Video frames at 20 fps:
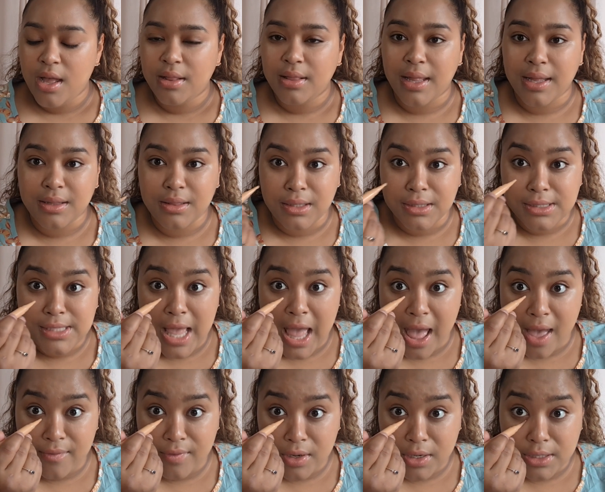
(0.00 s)
like this
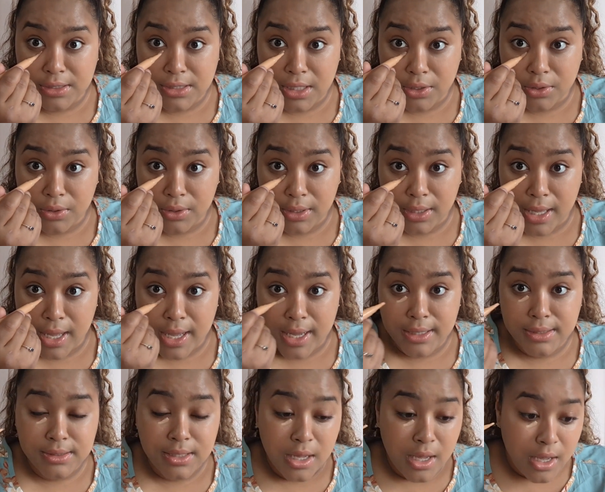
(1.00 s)
heaviness under the
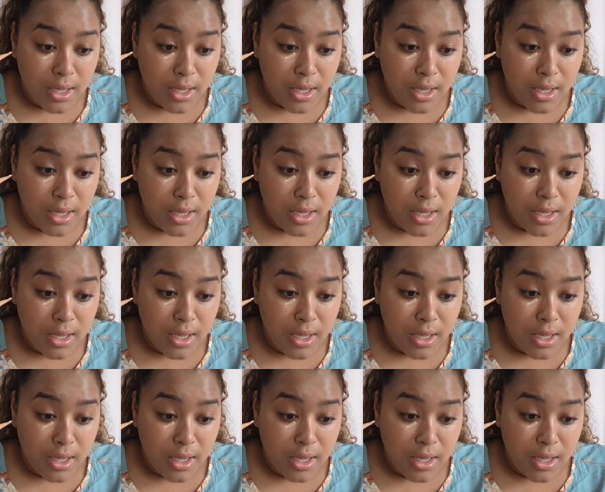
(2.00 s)
eyes.